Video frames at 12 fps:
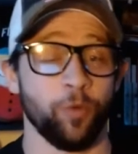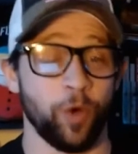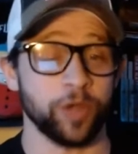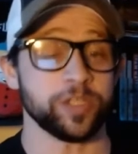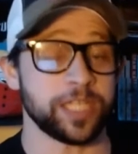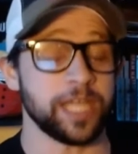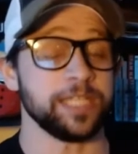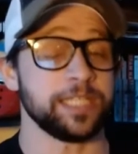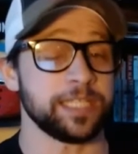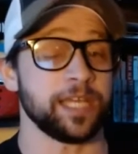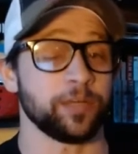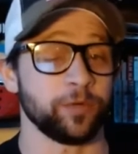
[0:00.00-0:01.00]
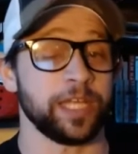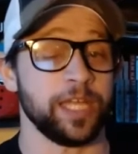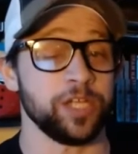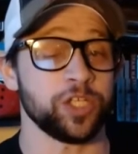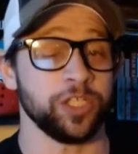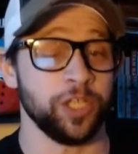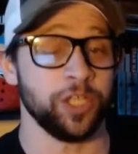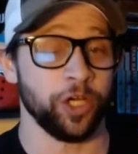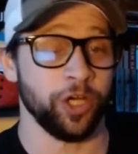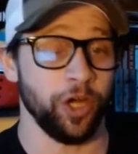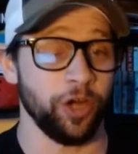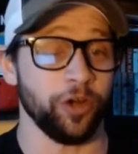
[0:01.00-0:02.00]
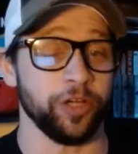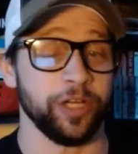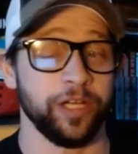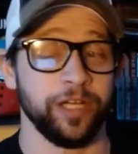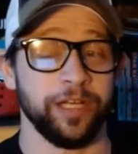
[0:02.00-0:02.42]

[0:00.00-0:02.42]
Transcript: where said segregation occurred